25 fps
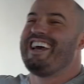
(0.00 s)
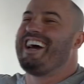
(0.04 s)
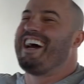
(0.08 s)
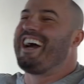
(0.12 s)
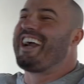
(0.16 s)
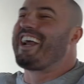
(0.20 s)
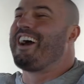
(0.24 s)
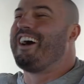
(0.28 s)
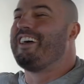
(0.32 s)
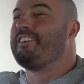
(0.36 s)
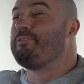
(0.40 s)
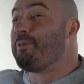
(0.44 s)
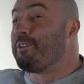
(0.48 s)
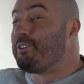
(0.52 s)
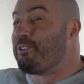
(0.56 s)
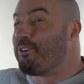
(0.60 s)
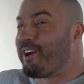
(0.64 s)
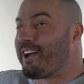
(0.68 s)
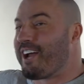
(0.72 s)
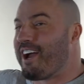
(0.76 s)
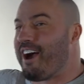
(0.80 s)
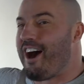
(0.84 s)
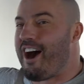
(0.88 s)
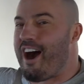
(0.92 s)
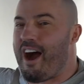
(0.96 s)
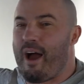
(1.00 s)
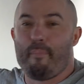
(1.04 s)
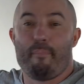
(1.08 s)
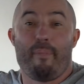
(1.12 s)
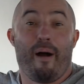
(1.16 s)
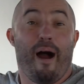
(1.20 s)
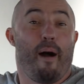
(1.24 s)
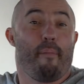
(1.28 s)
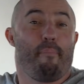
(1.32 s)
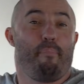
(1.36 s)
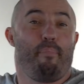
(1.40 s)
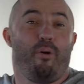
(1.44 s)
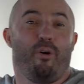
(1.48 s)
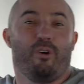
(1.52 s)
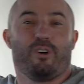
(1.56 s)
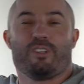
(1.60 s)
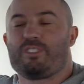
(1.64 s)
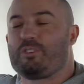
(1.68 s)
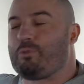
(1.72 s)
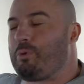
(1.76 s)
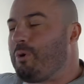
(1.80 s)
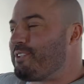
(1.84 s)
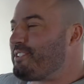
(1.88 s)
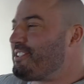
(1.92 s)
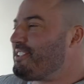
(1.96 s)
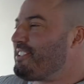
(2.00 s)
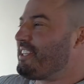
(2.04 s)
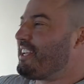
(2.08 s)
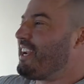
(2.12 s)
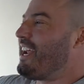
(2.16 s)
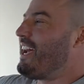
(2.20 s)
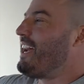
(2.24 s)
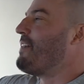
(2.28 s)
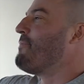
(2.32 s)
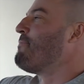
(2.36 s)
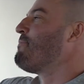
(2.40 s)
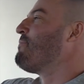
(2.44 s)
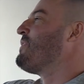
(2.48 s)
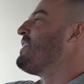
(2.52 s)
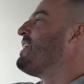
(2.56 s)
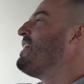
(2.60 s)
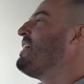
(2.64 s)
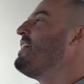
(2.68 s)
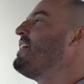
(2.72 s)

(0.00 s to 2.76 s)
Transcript: Hey guys, we're doing high bar pause squats today.